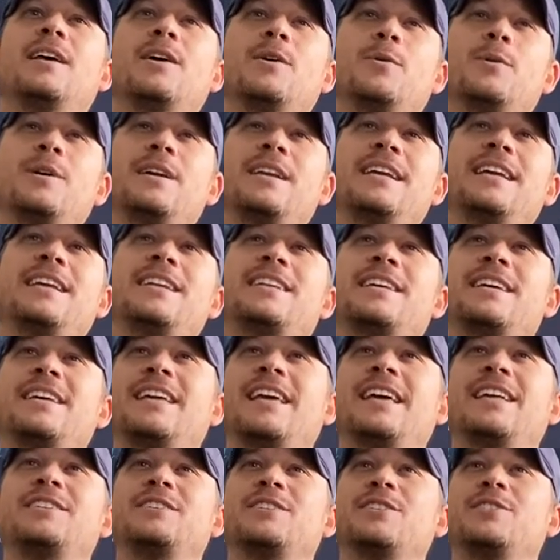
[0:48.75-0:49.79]
We need to
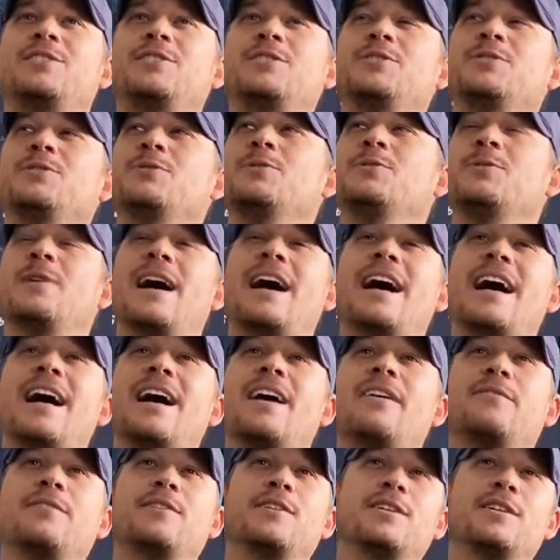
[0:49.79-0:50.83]
get you to
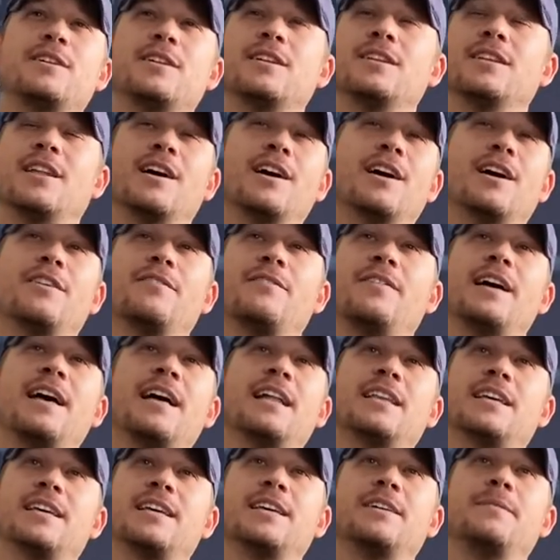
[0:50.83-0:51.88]
Avalon
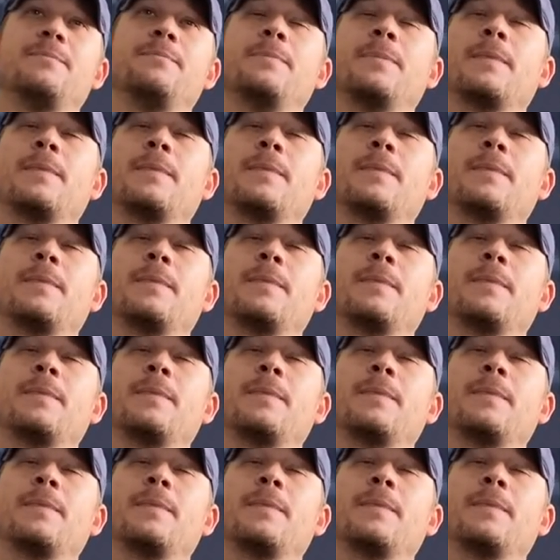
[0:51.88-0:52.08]
Valley.